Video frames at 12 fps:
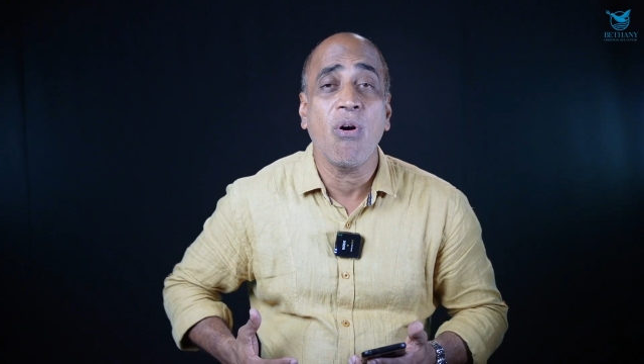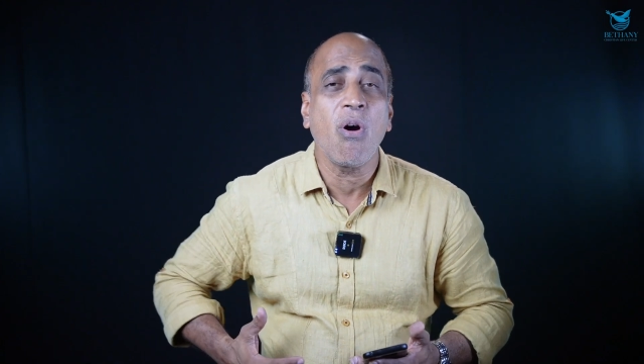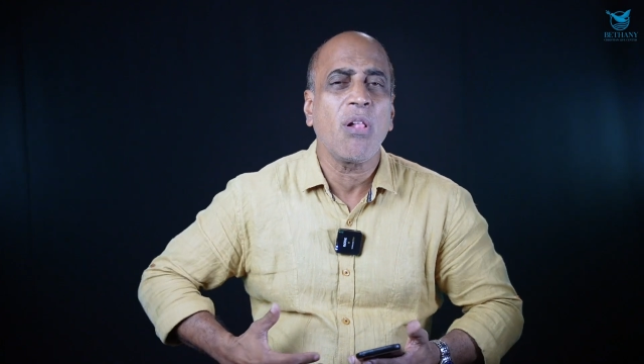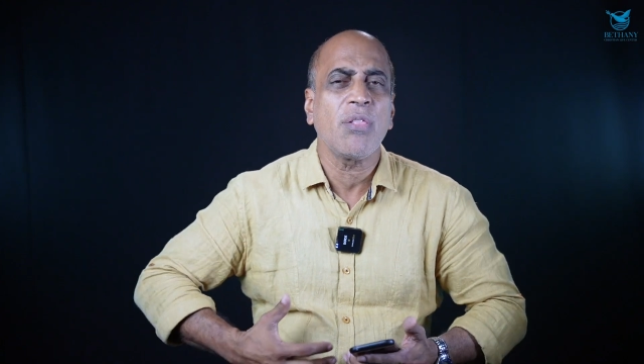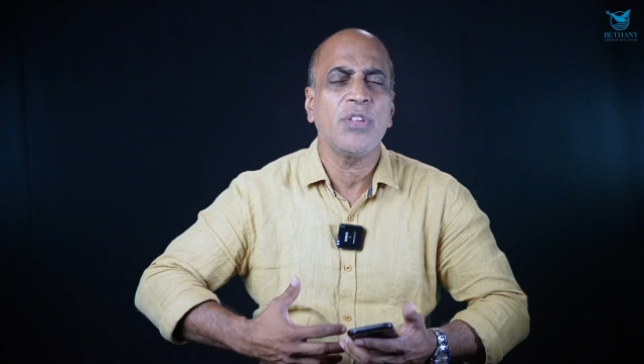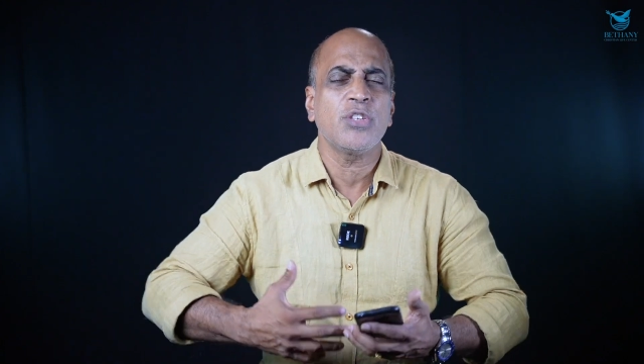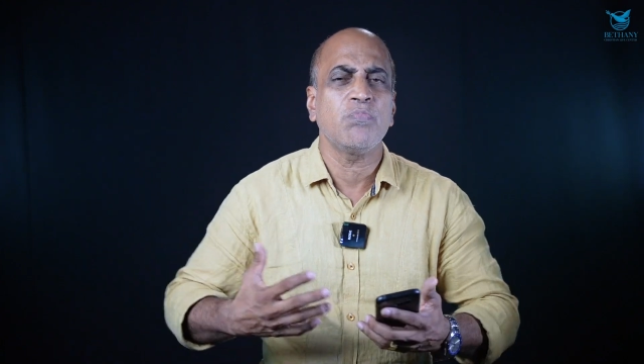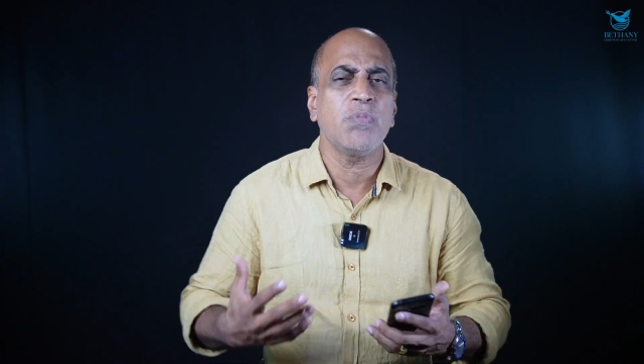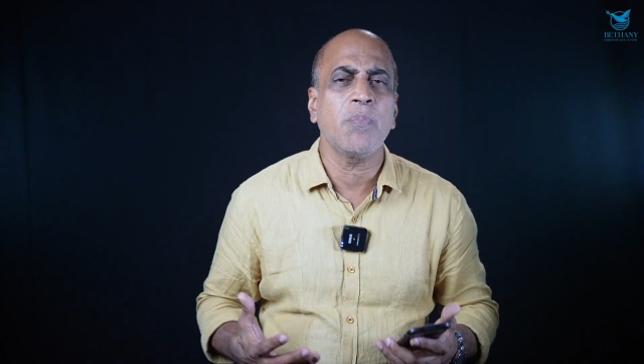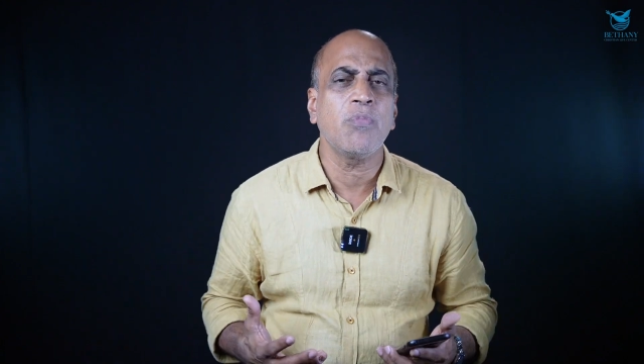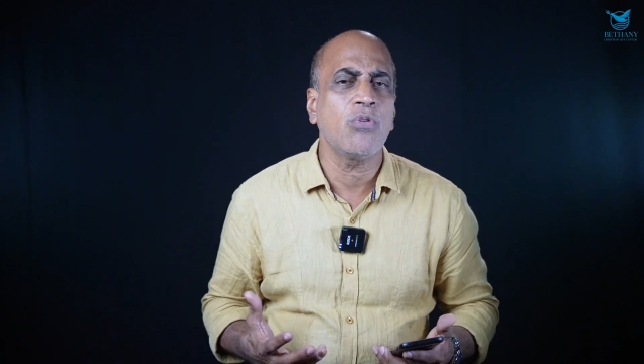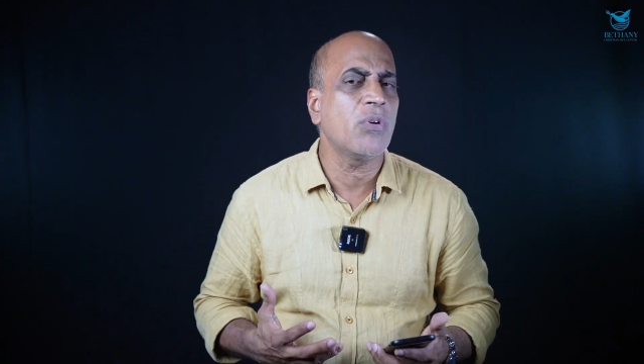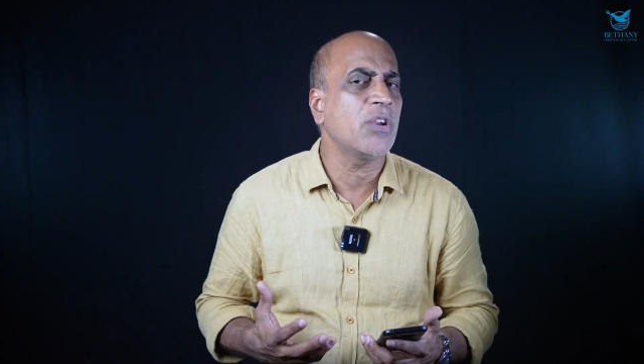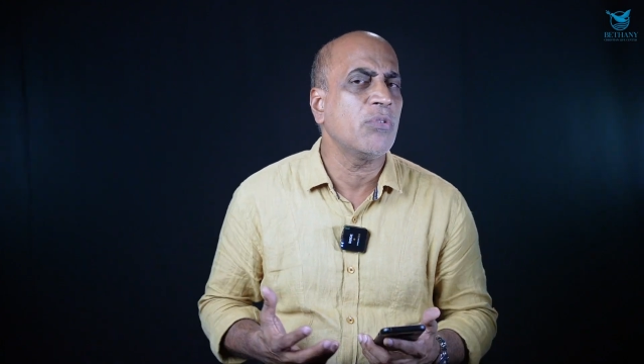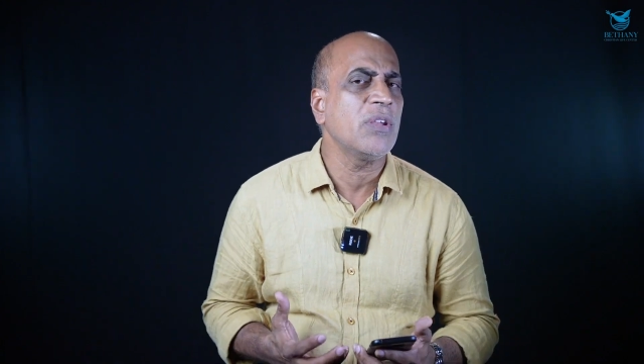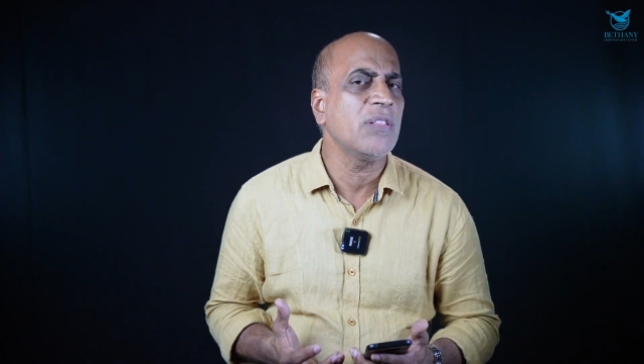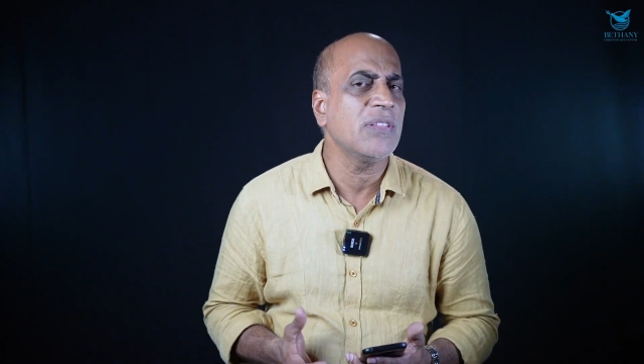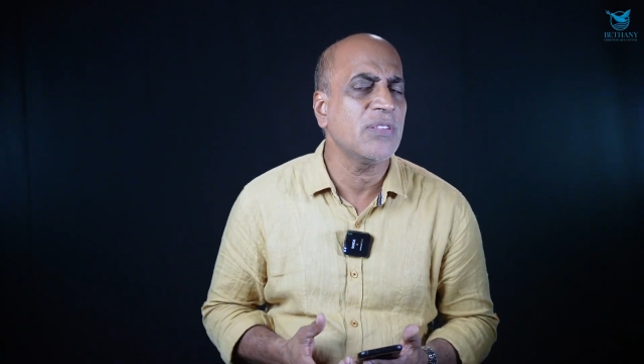all these people who are
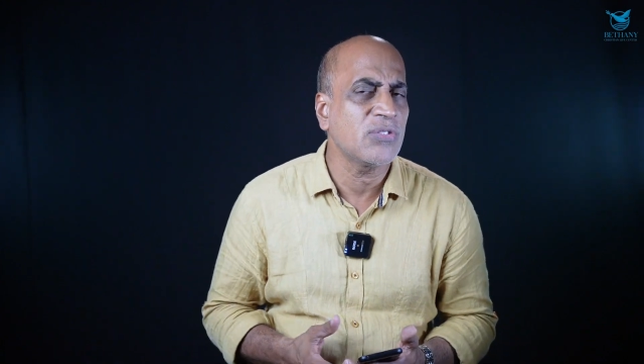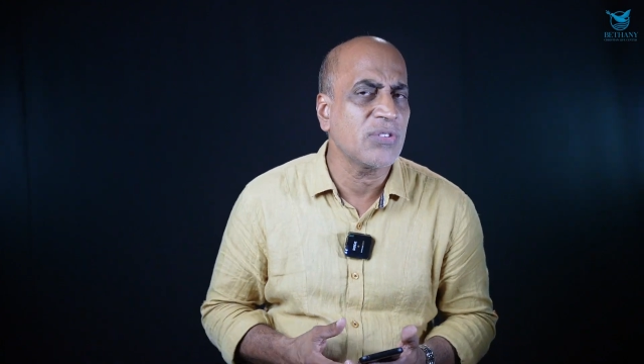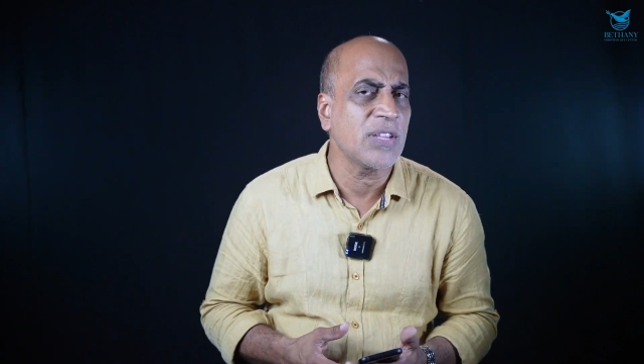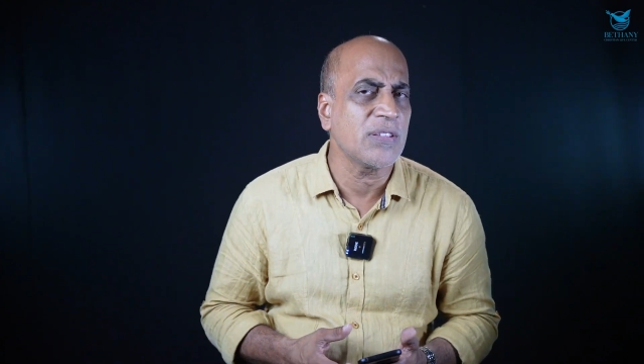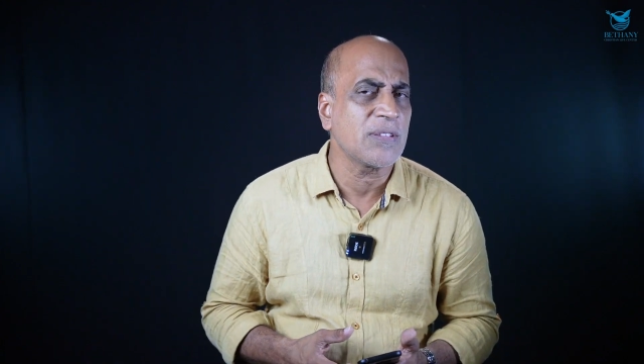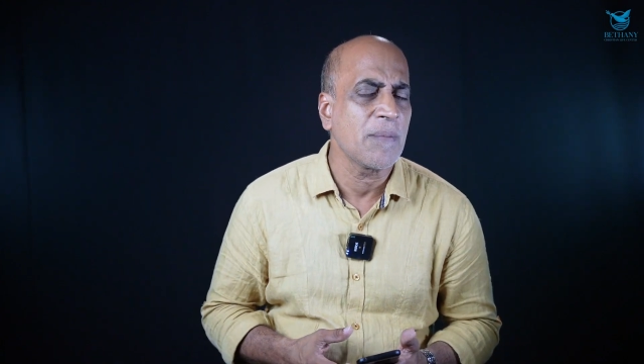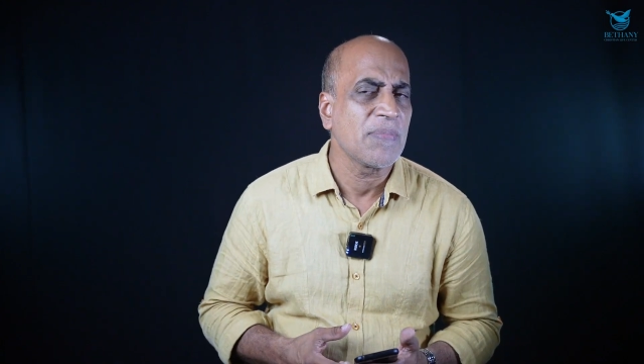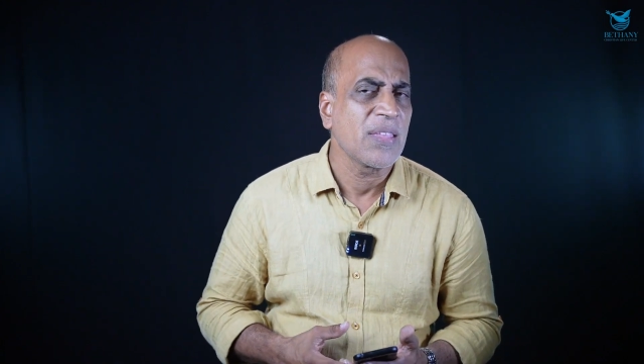doing these things.